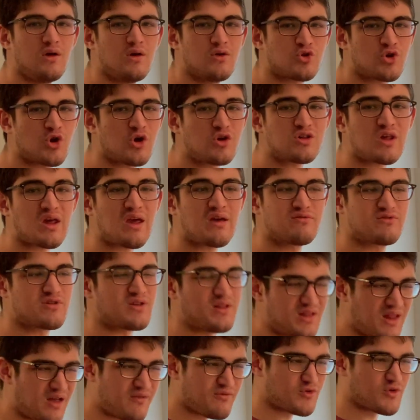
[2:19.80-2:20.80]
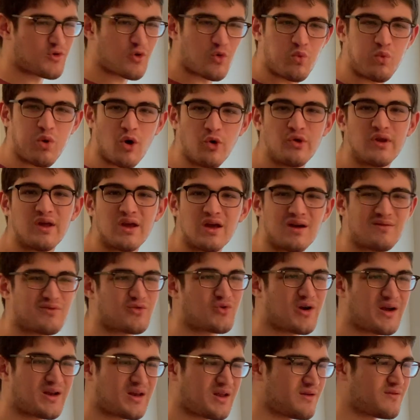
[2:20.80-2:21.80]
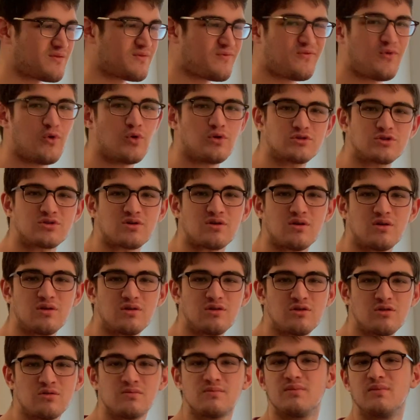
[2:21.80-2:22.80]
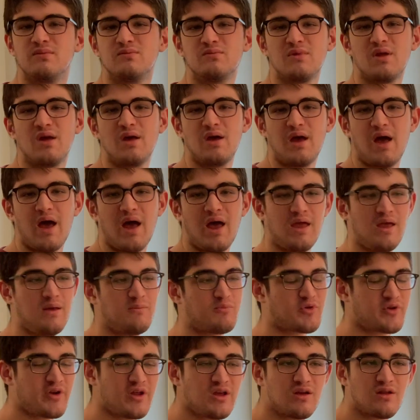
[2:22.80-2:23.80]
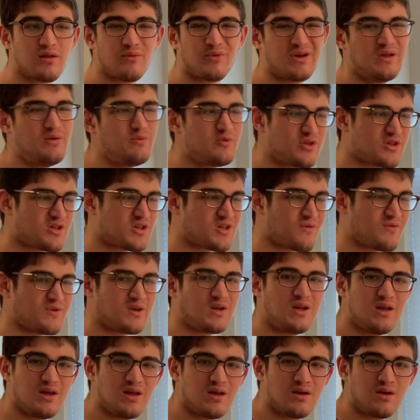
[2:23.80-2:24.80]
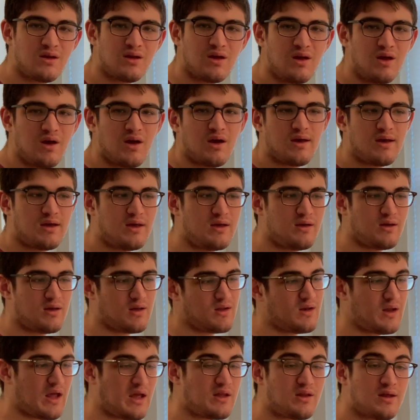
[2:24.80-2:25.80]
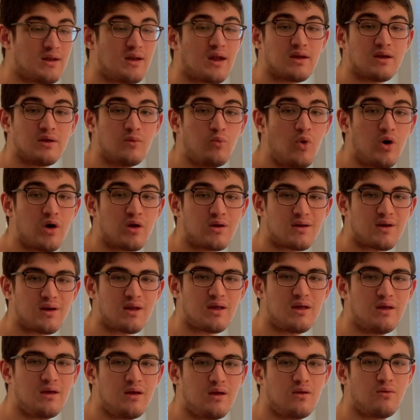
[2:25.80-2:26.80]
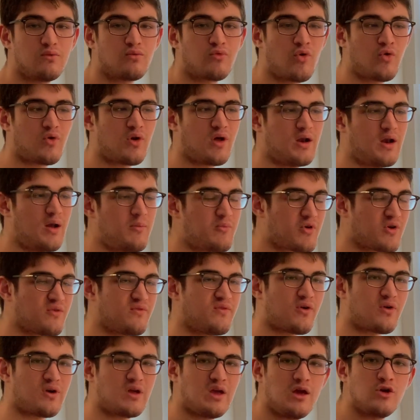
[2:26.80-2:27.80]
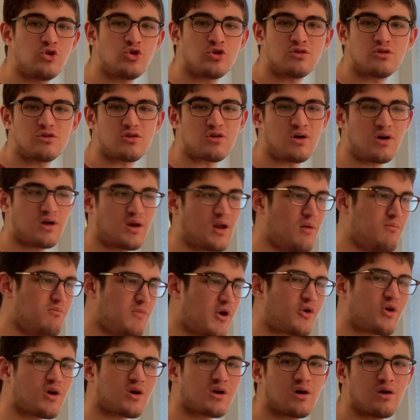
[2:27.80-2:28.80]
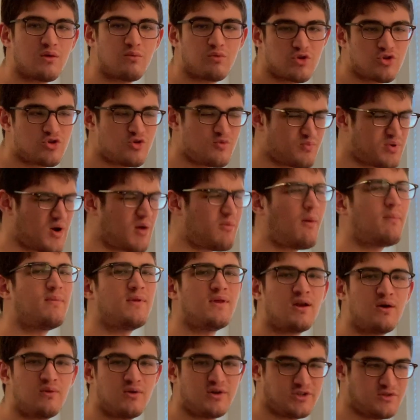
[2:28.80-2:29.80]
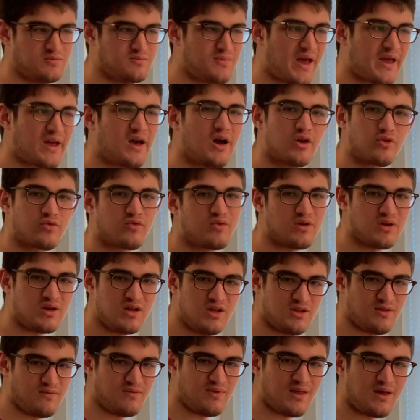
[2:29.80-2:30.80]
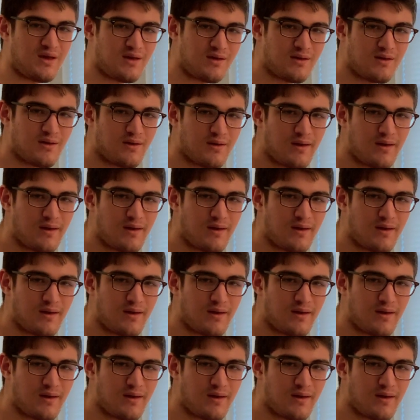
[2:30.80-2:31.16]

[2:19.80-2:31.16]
Charles Ives loved quoting a variety of folk songs. In particular, when he was 17, in 1891, he wrote a number of variations on America, which you probably know as My Country 'Tis of Thee.